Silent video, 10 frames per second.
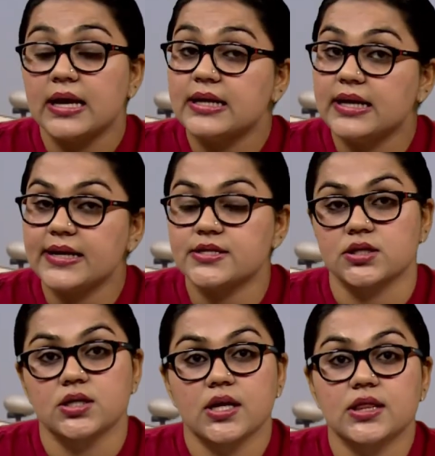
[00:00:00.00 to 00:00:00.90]
Later,
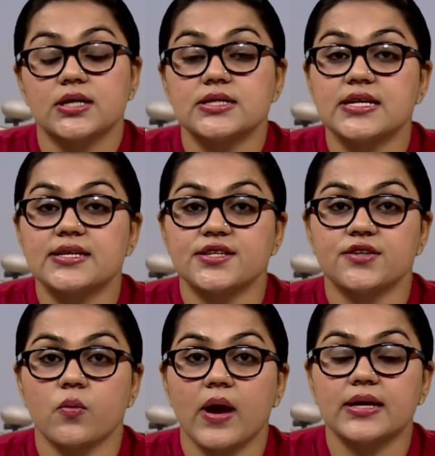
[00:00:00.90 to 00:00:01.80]
the assessee
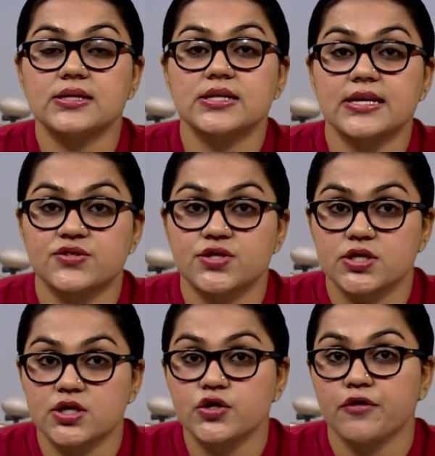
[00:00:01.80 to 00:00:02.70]
revised its
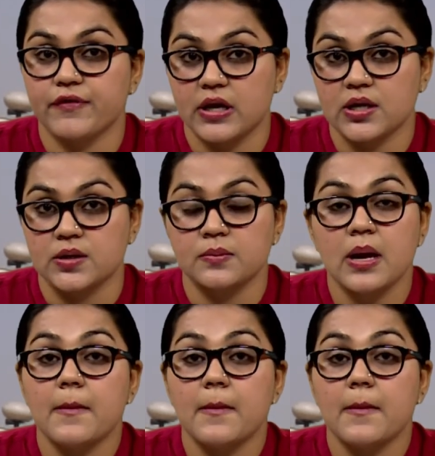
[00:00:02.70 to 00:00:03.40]
return of income